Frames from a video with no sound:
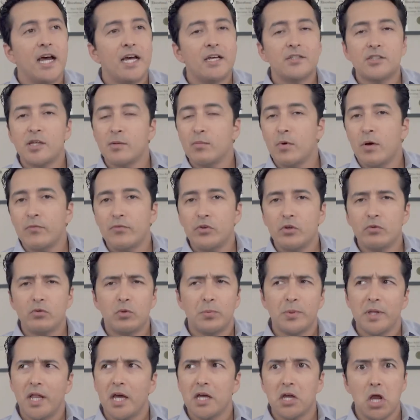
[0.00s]
Some of you will
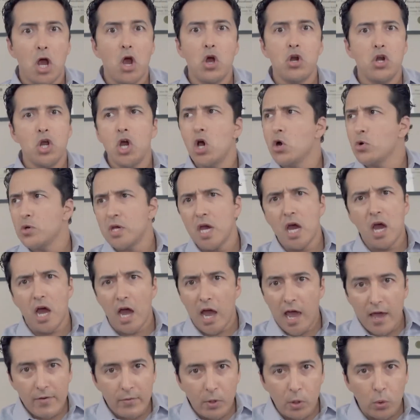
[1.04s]
be like, oh no, yeah,
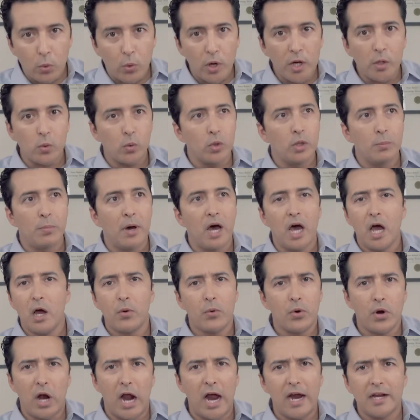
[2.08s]
I have a great
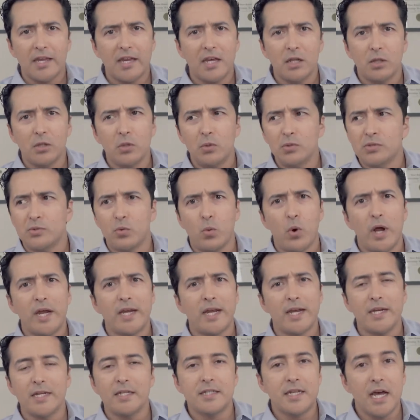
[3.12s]
willpower. I can lose
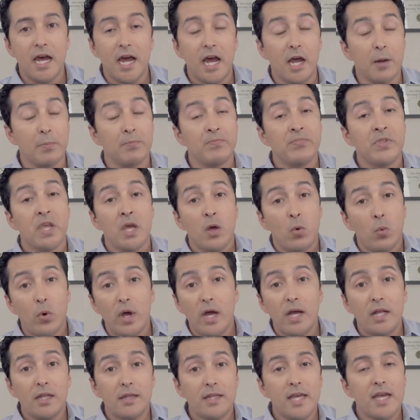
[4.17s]
weight anytime.
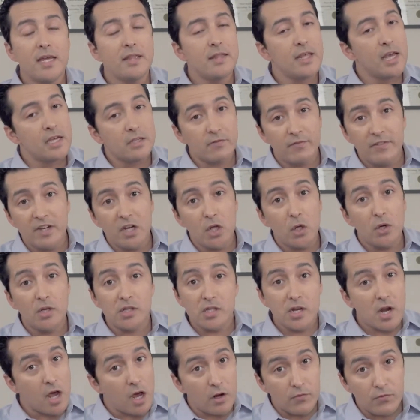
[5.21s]
Well, then that video
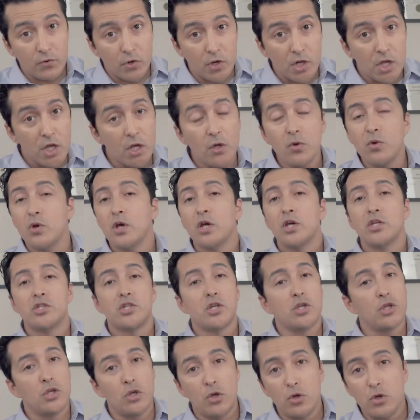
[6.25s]
is not for you.
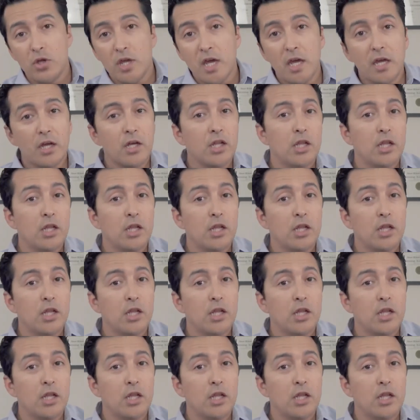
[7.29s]
So you can